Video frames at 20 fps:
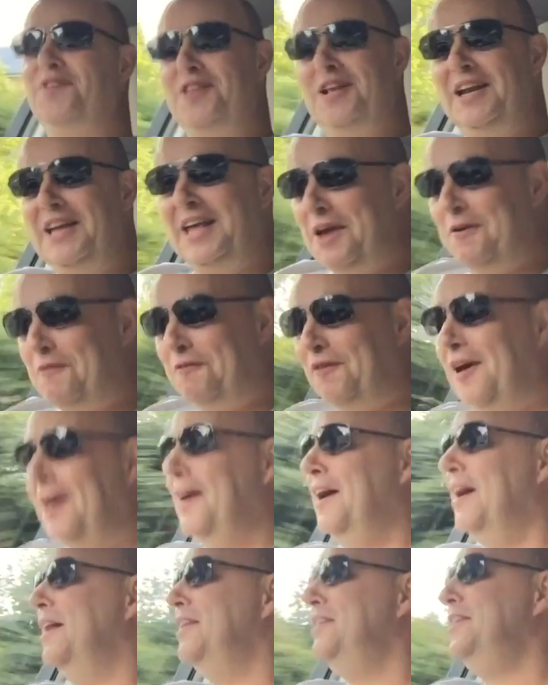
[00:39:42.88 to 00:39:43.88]
Leaf,
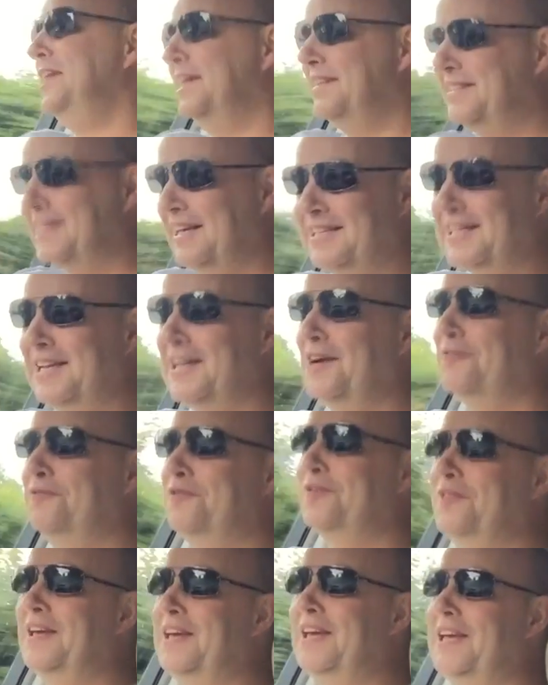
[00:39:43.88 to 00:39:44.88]
and yes, there's enough
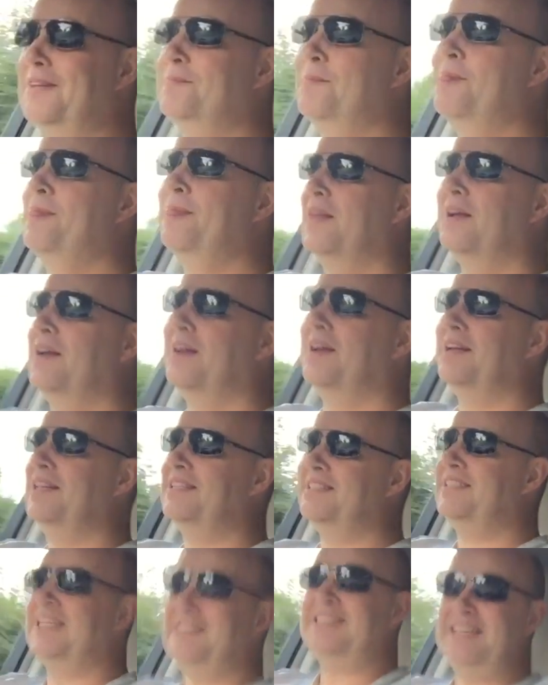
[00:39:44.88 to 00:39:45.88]
for the
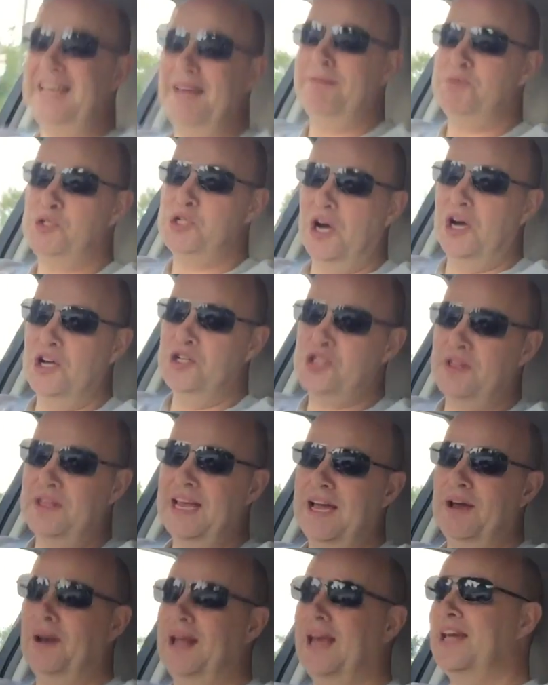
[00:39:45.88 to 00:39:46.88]
16 amp charge that the
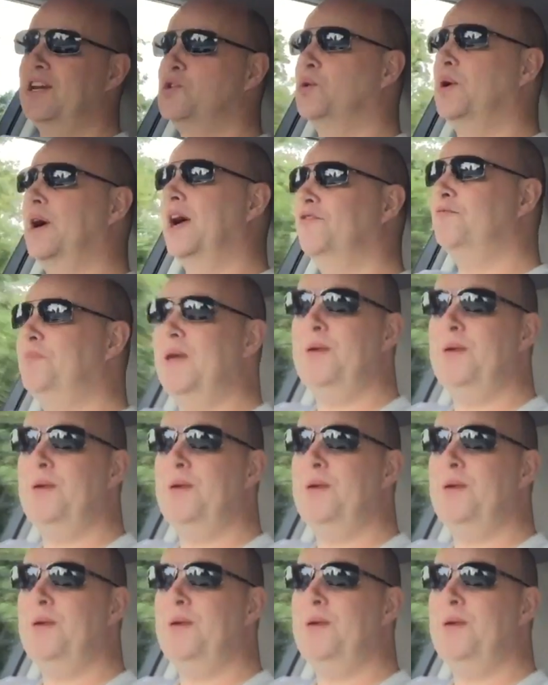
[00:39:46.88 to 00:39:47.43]
Outlander will have.